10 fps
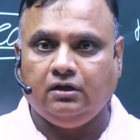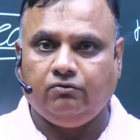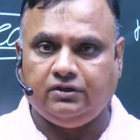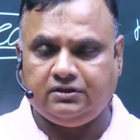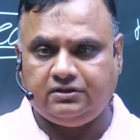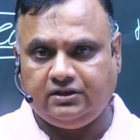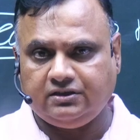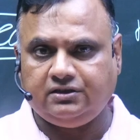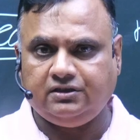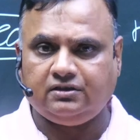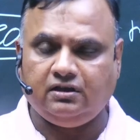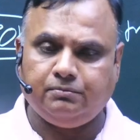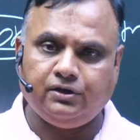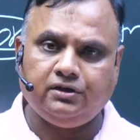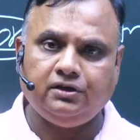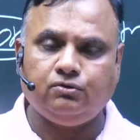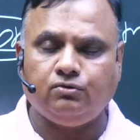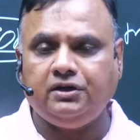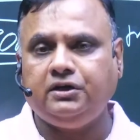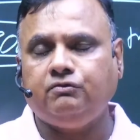whether it's justice, liberty,
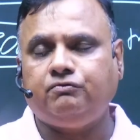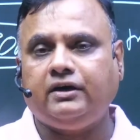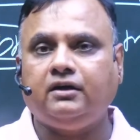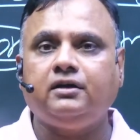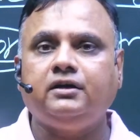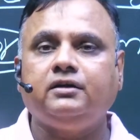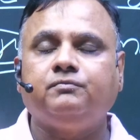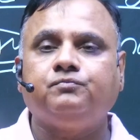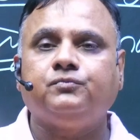equality, fraternity.